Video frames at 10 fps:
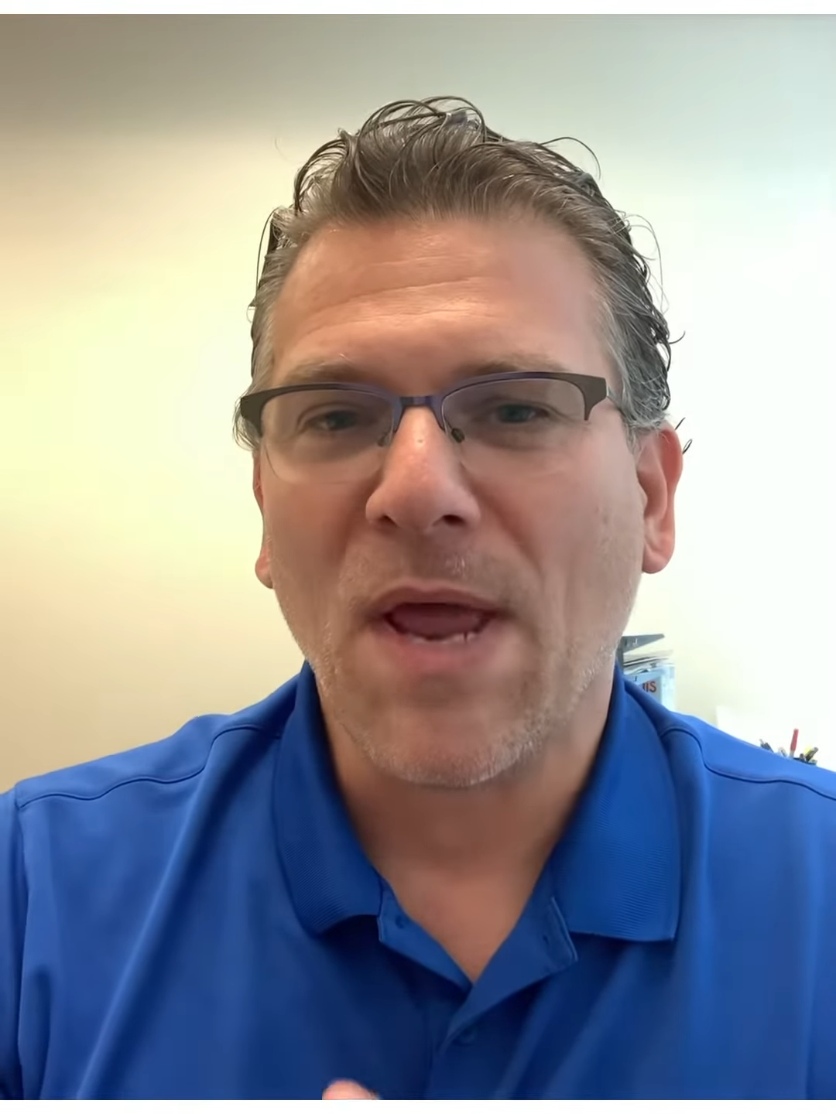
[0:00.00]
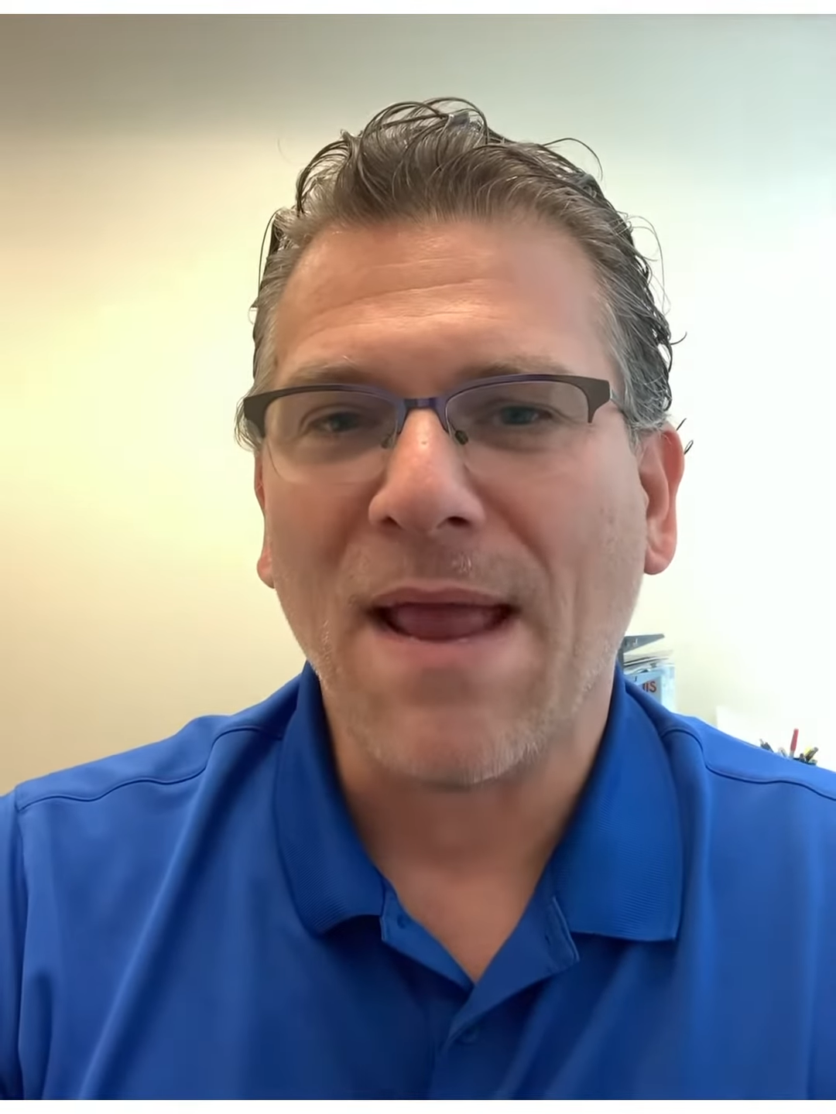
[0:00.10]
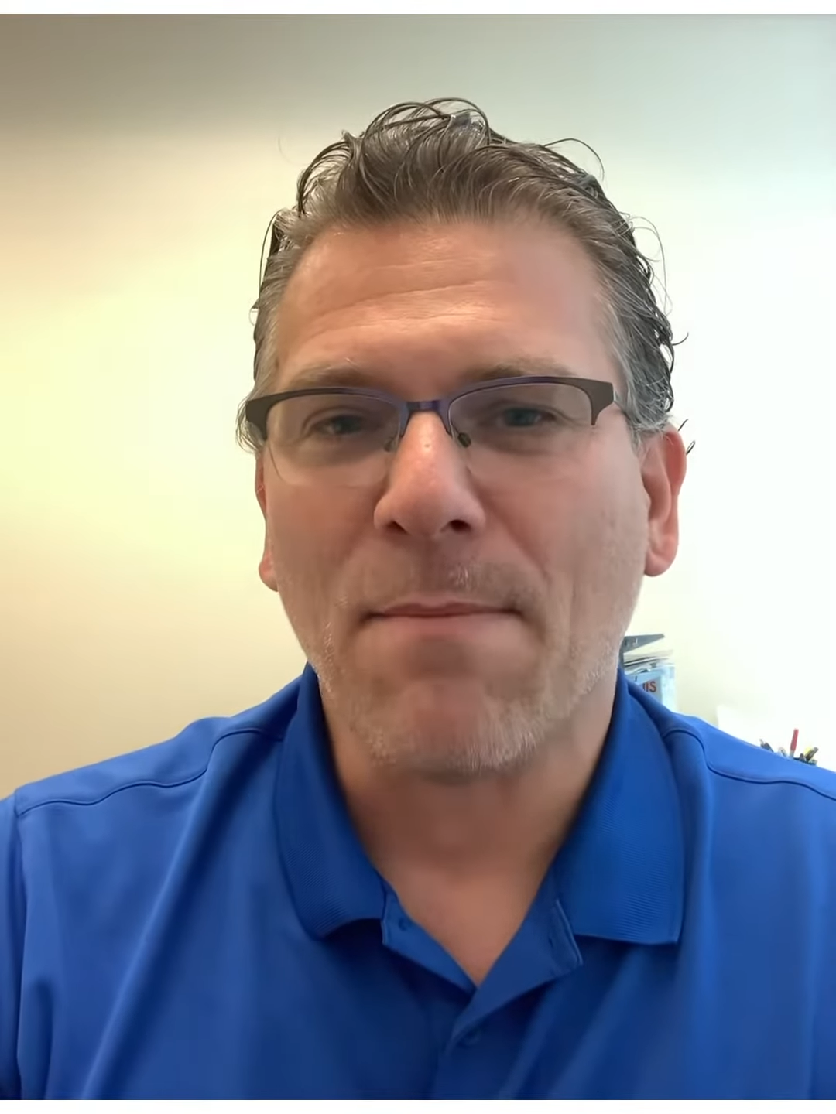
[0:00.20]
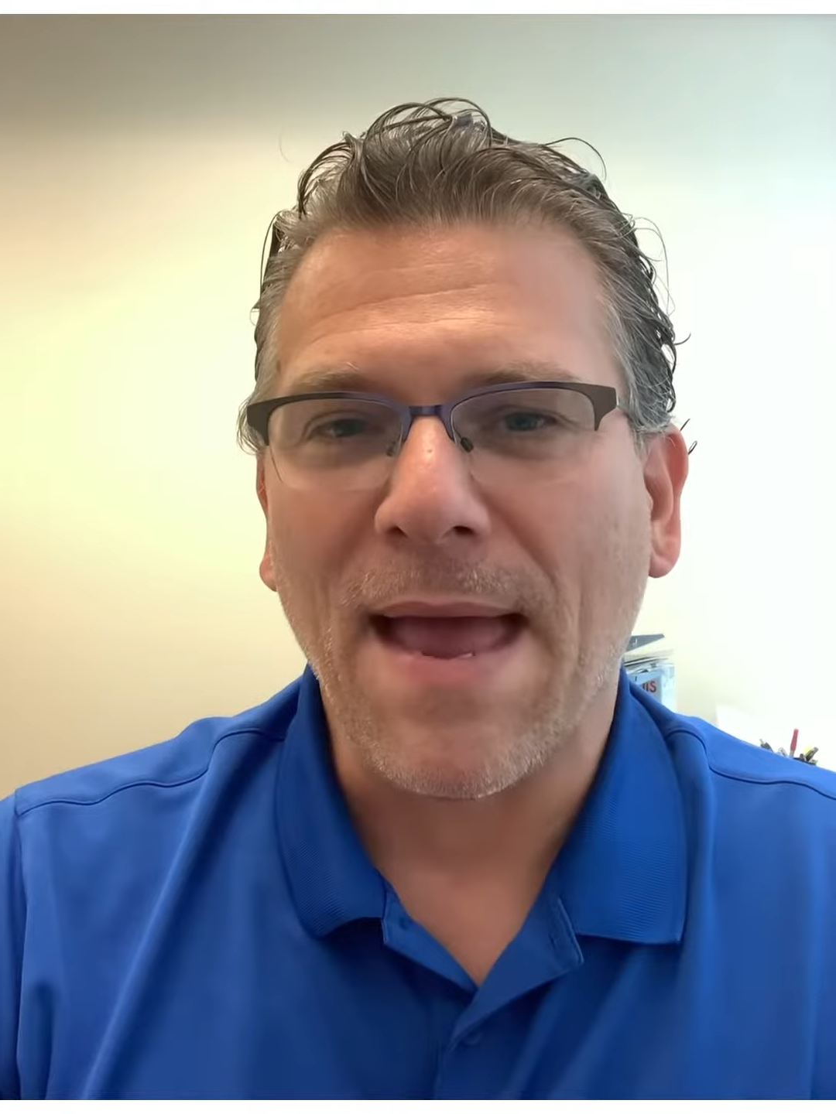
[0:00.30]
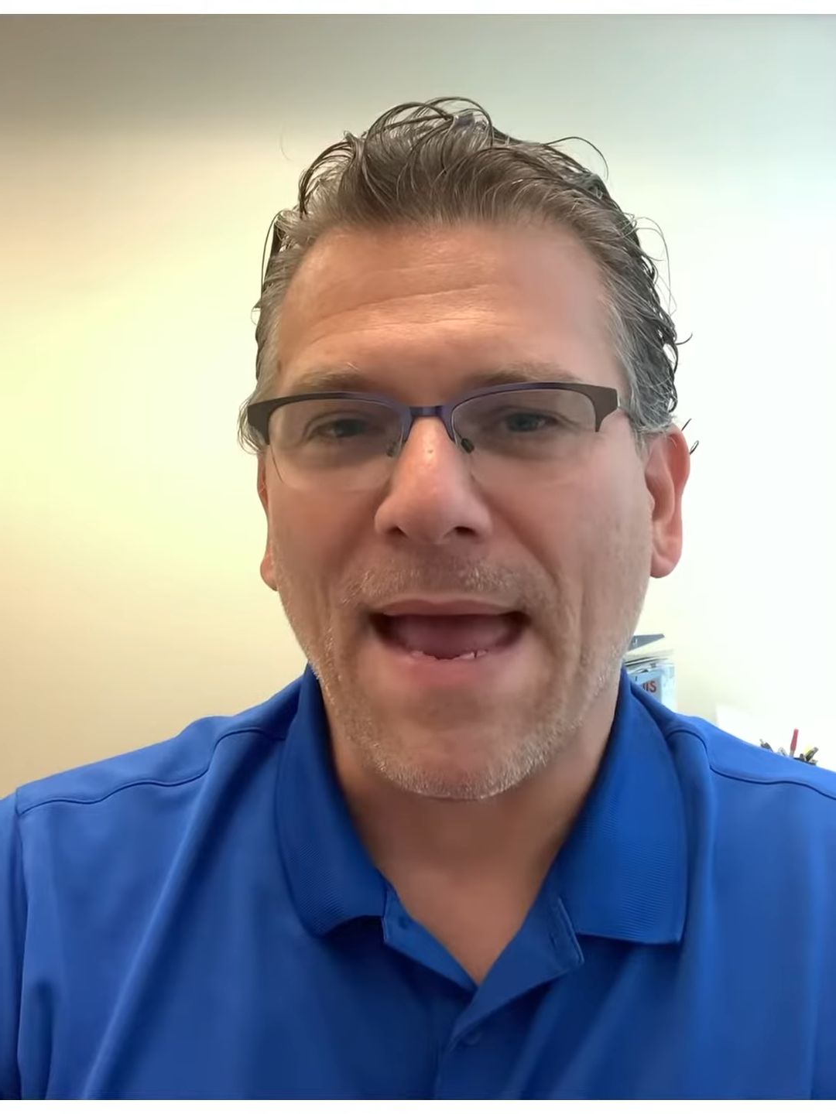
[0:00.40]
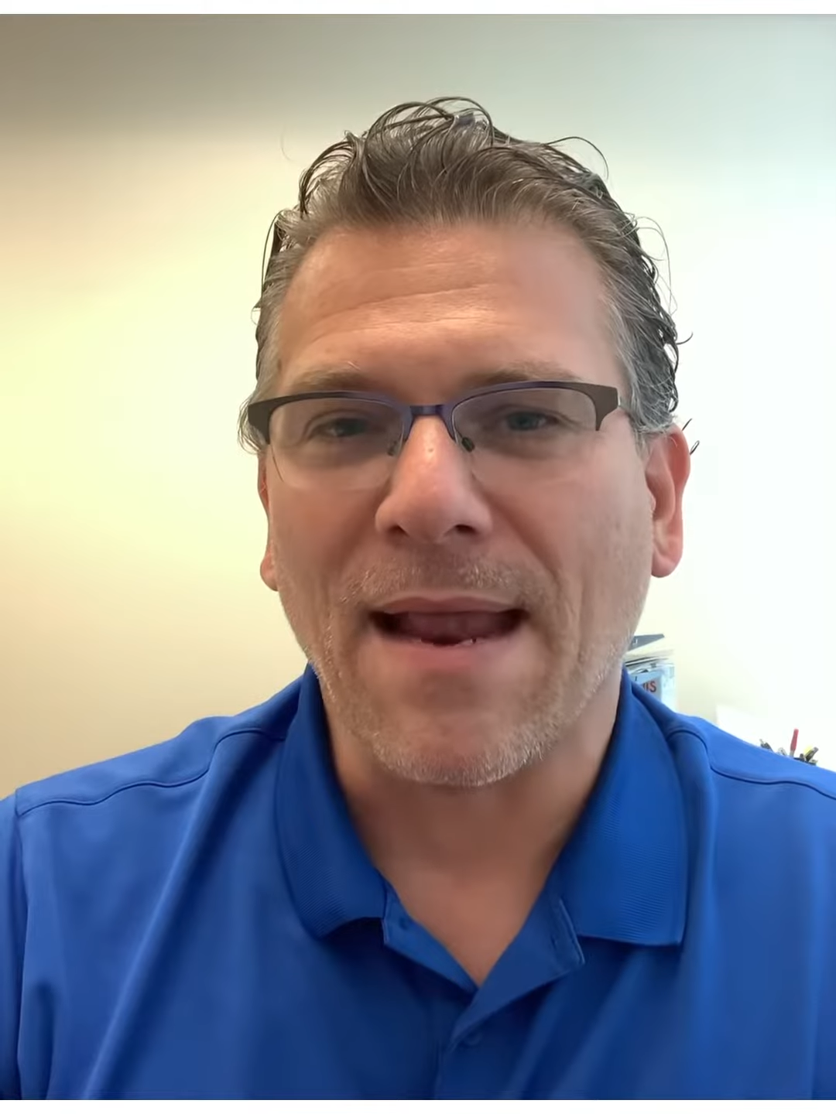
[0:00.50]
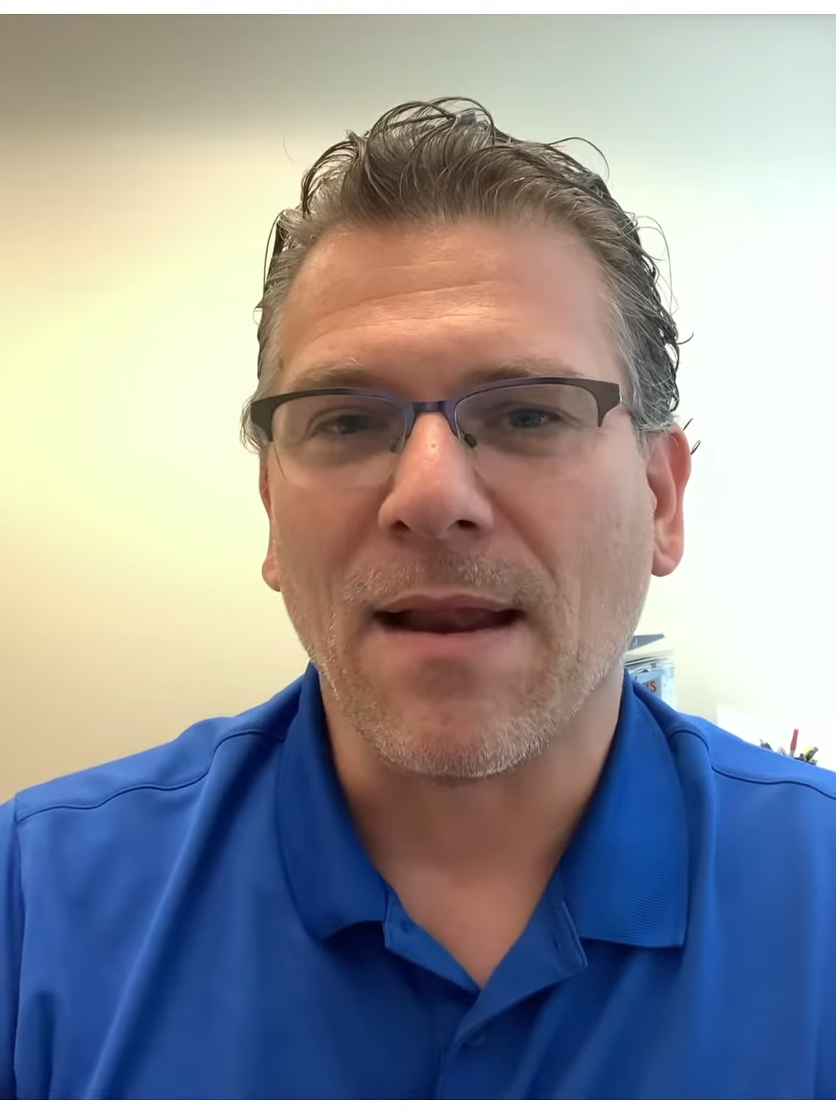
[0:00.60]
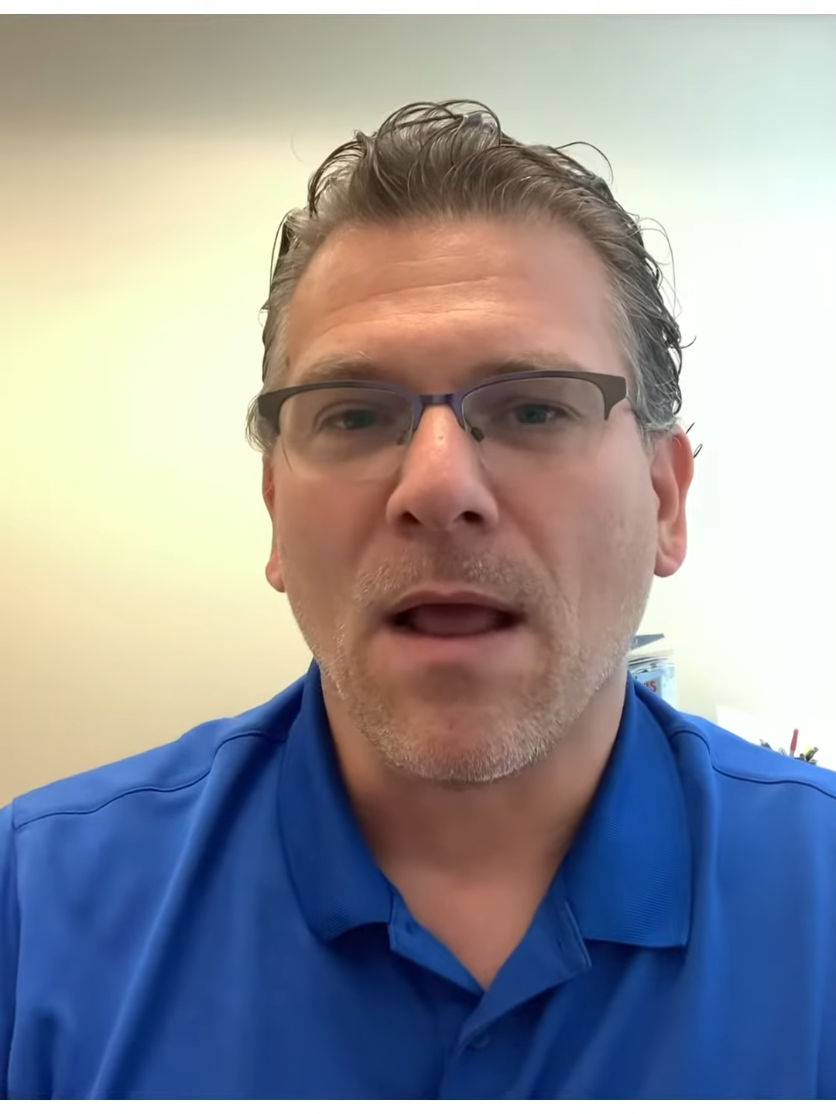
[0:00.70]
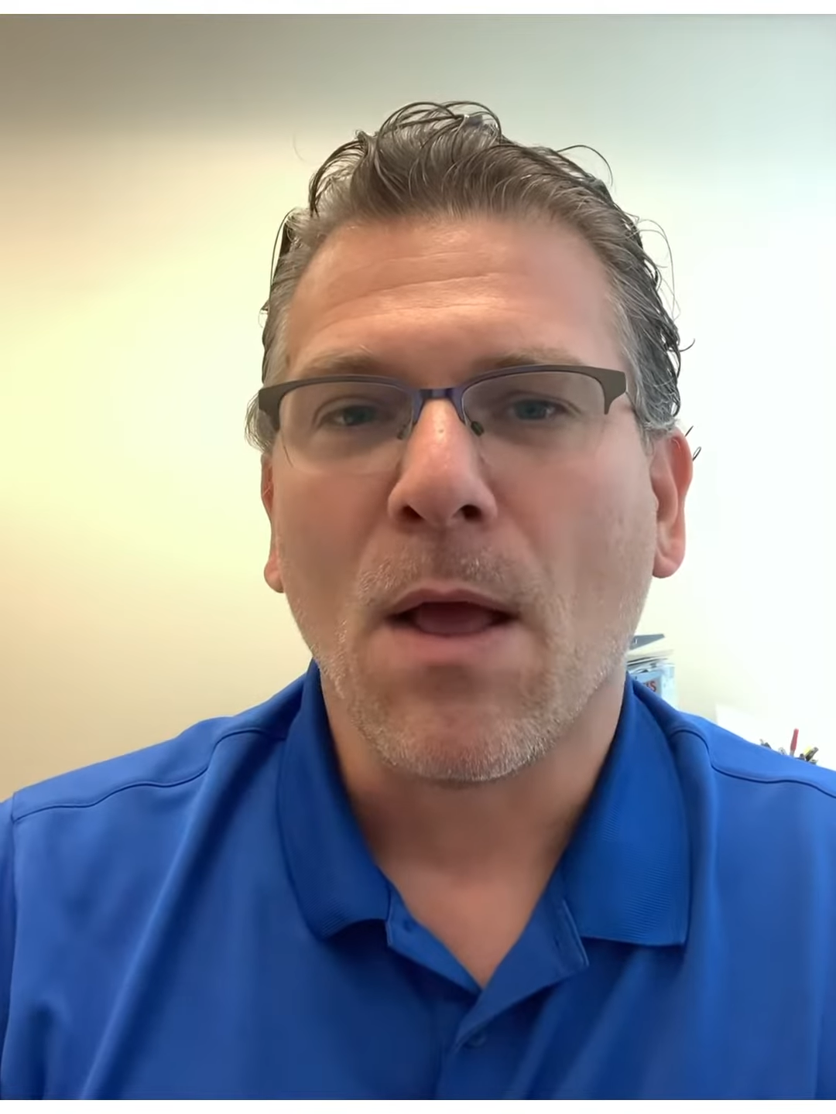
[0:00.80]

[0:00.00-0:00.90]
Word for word: a man